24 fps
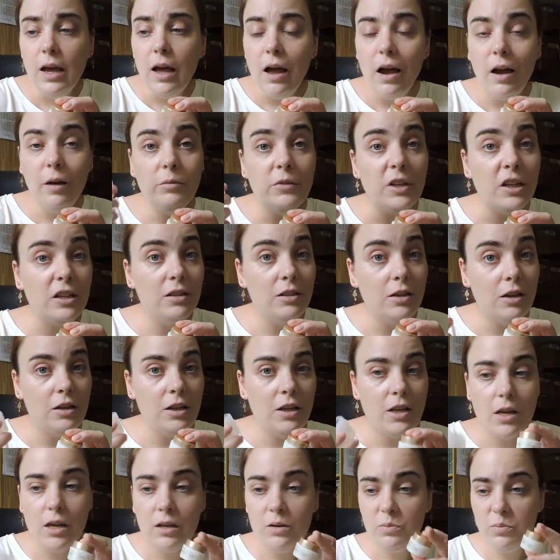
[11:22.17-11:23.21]
I'm not done
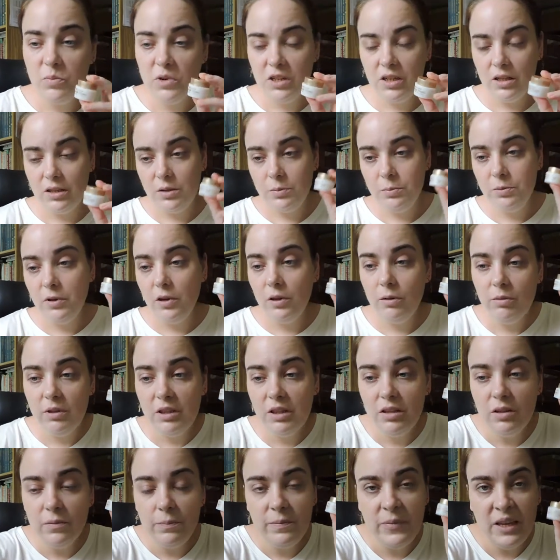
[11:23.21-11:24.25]
yet, but it's probably
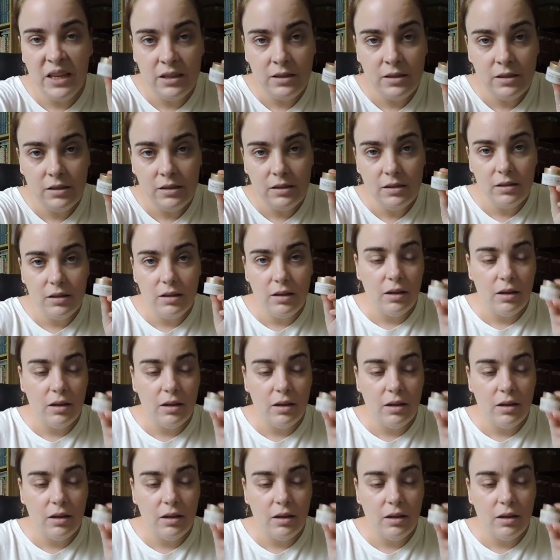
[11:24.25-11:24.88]
the best.